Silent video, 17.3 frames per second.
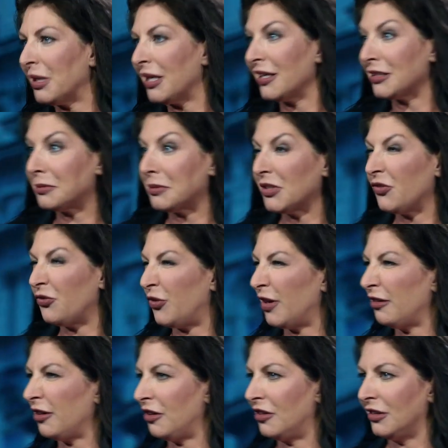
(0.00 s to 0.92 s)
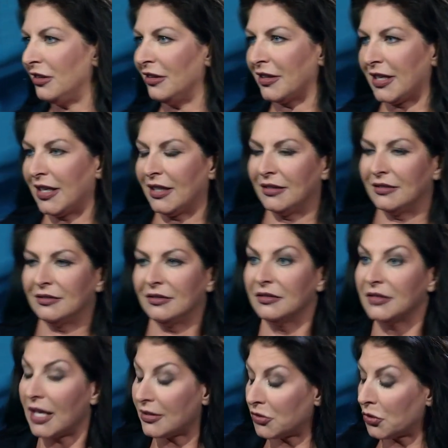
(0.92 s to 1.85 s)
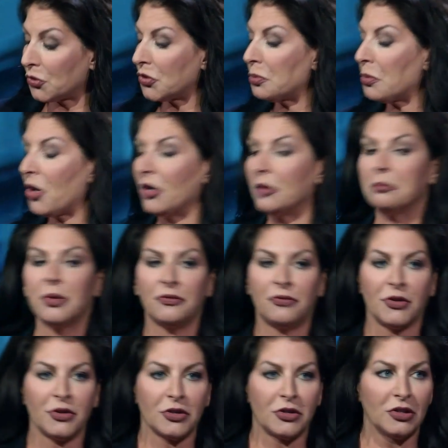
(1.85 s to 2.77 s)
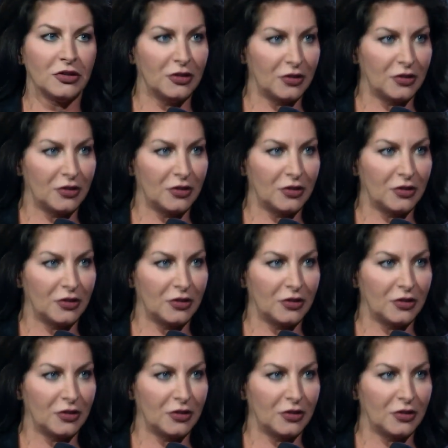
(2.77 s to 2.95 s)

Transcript: My husband's very good looking. Not so smart, but very good